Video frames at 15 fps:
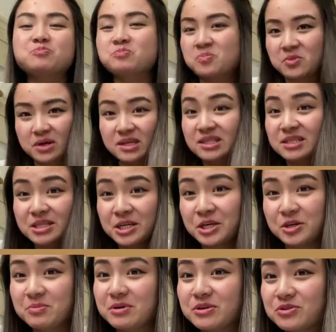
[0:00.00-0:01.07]
I used to
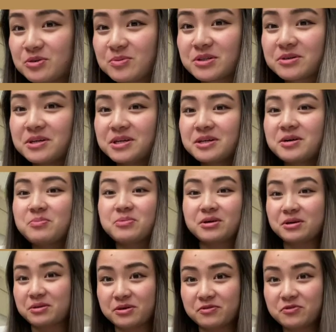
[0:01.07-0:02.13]
hate mushrooms growing up, but I
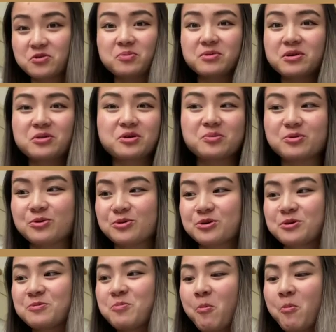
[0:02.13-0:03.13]
love them now that I'm older.